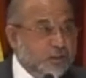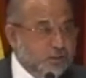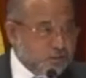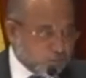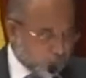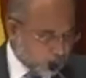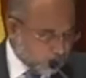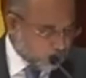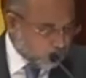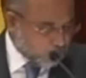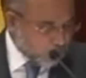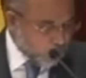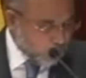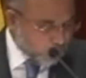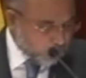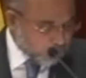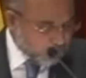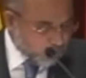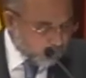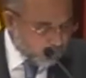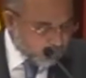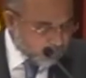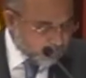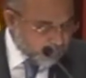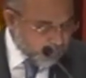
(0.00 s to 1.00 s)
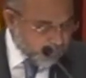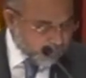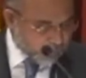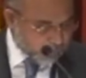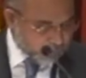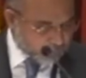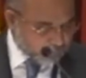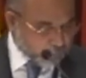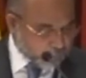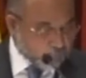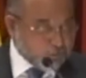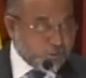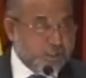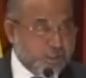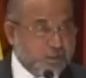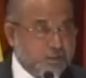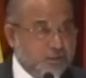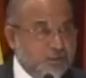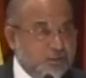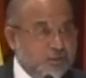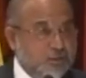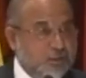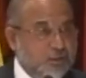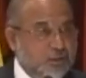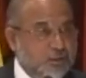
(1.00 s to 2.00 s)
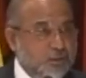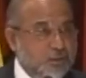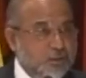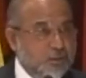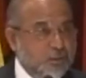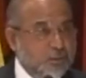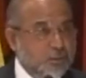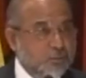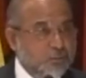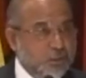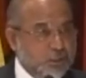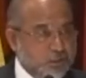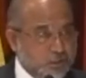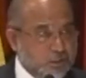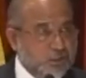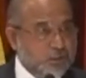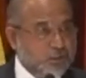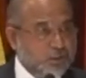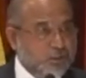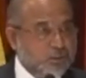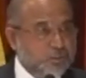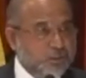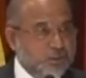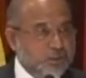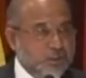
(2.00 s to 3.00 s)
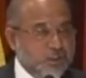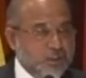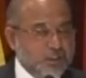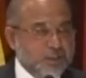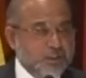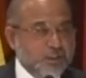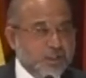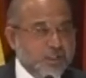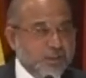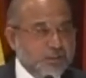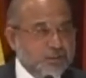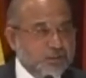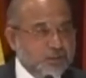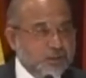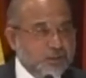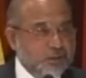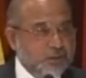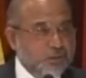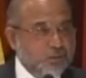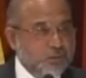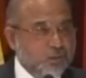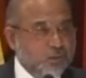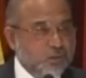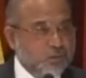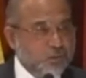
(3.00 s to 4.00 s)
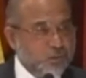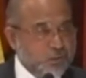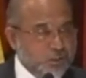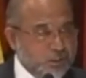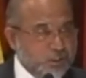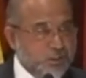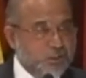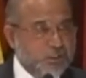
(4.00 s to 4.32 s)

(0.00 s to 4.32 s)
has talked about the barriers to trade. But I think in this particular case, not only